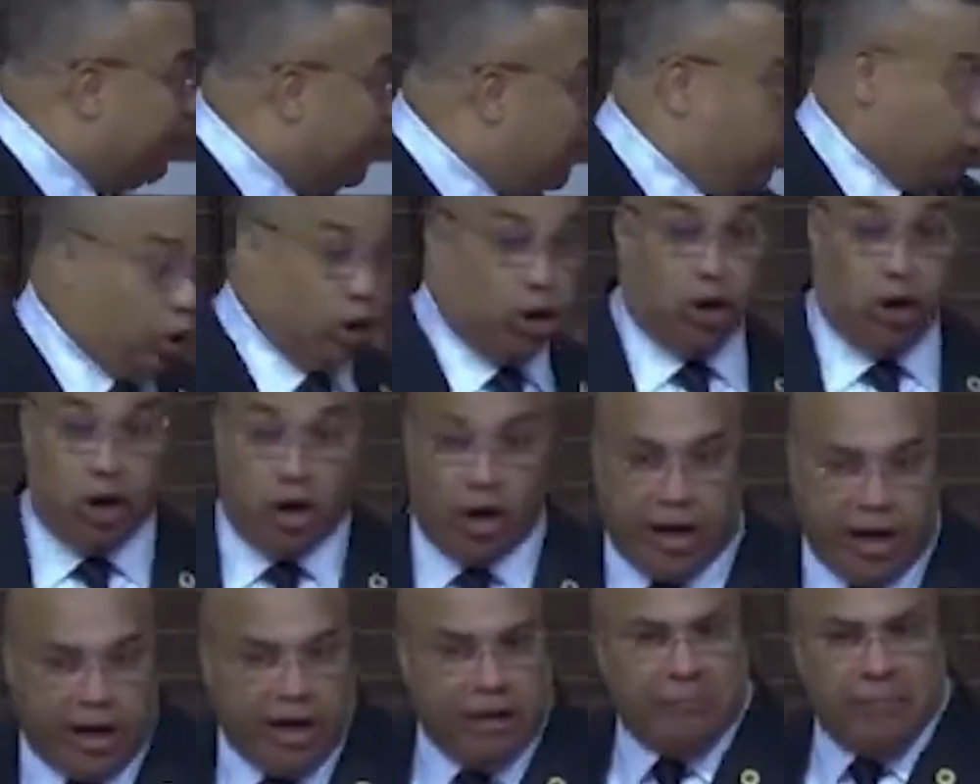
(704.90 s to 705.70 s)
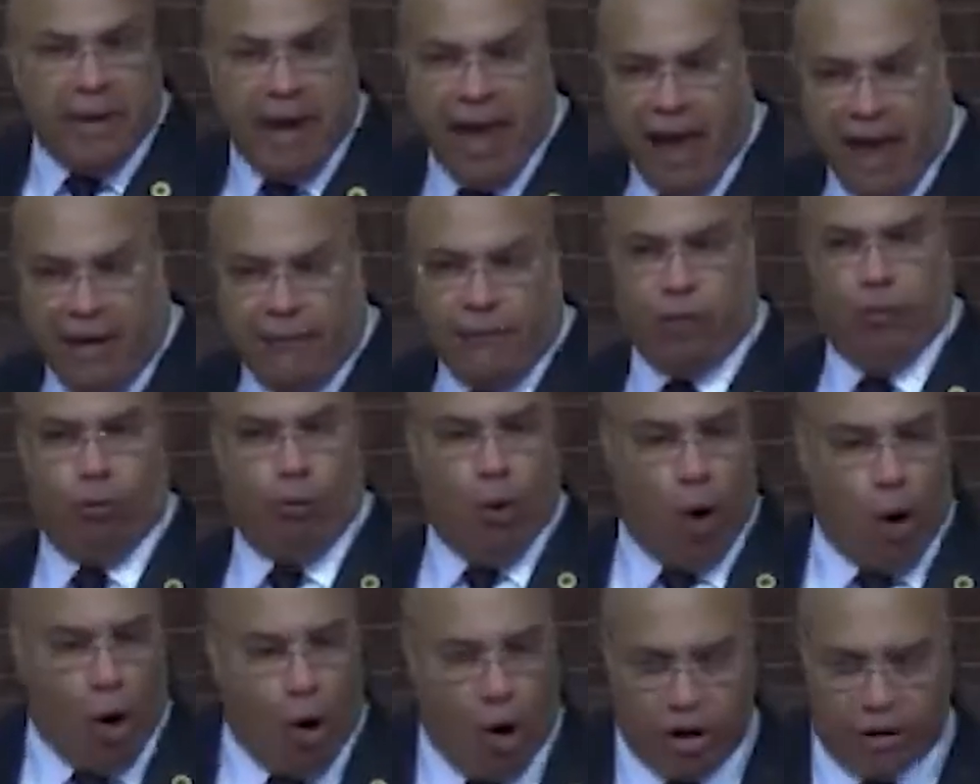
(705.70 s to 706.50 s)
The good and the bad, the
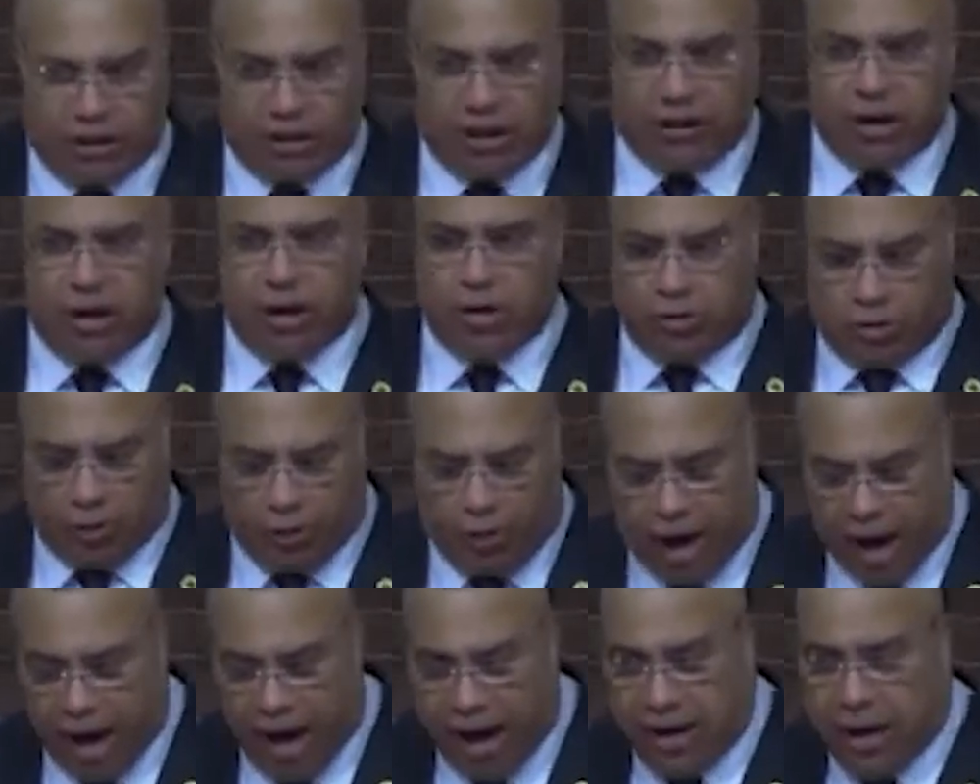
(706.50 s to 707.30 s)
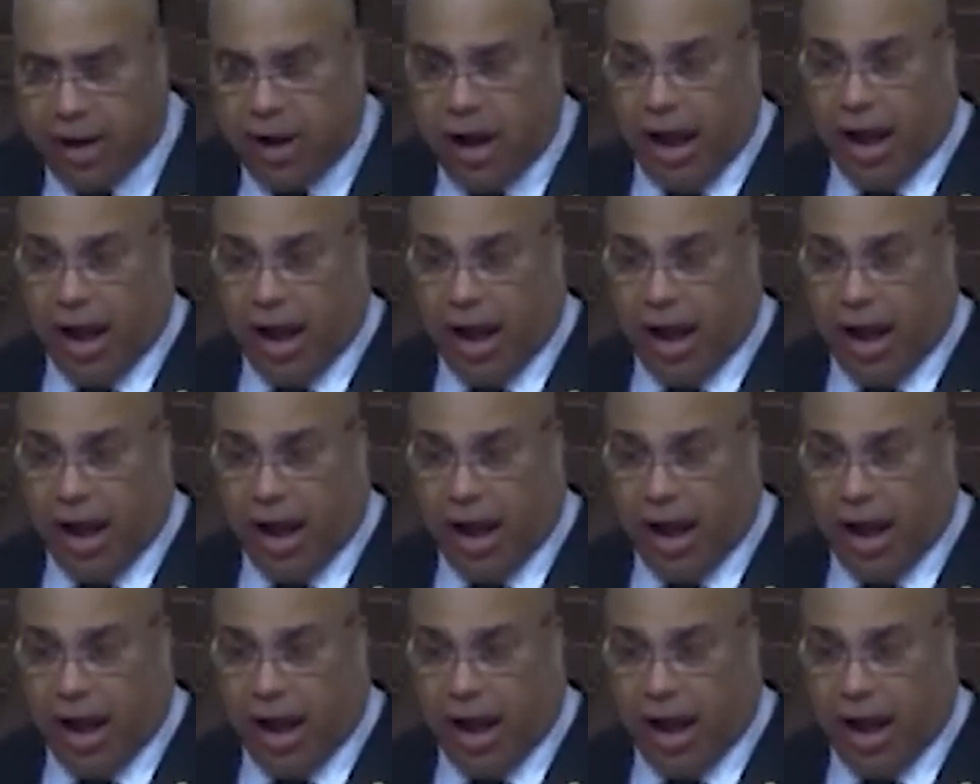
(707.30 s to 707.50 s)
wars in Ukraine,